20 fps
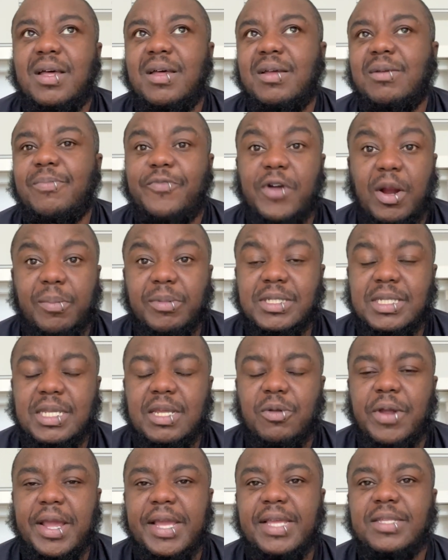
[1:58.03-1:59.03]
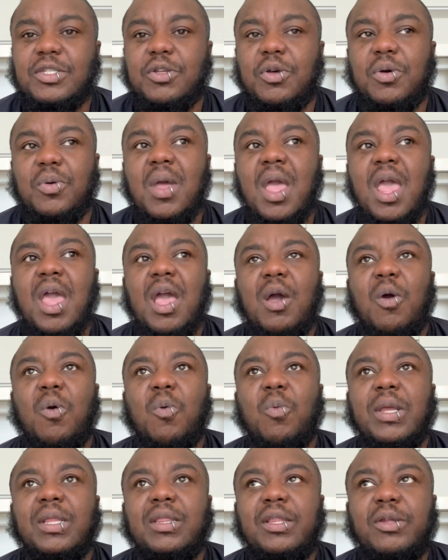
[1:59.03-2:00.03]
pharmacy, right? So
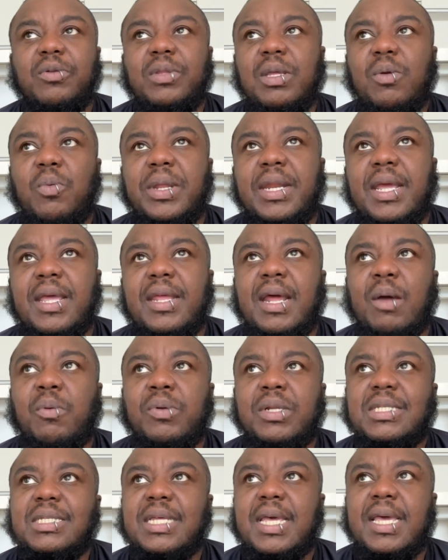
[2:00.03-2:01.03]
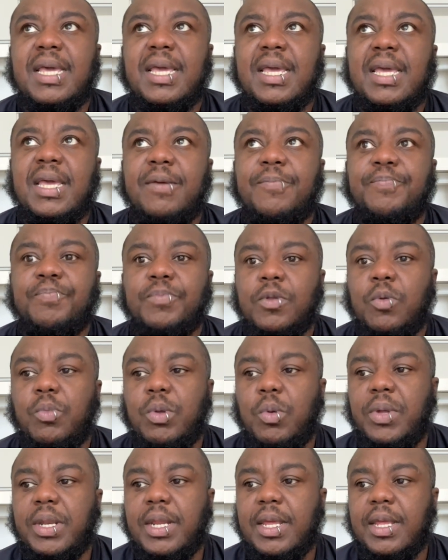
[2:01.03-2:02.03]
we literally went in, I want to say we
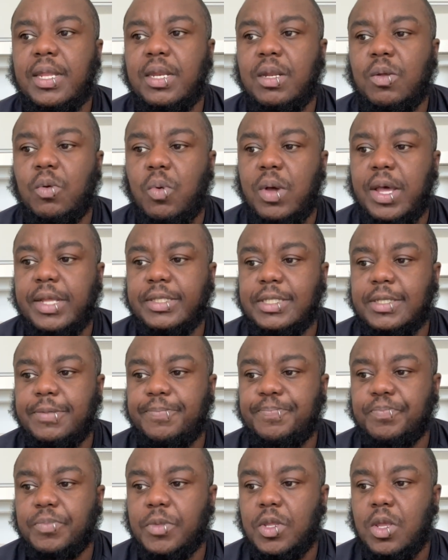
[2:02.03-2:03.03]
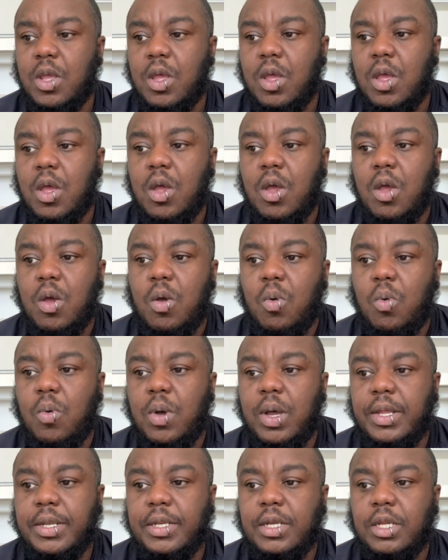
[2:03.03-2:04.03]
went in,
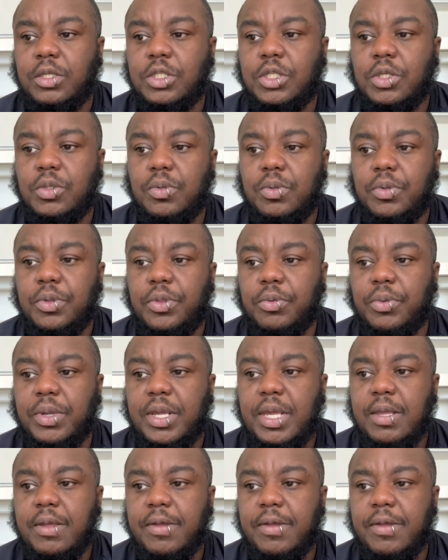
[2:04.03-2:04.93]
1, 2, 3,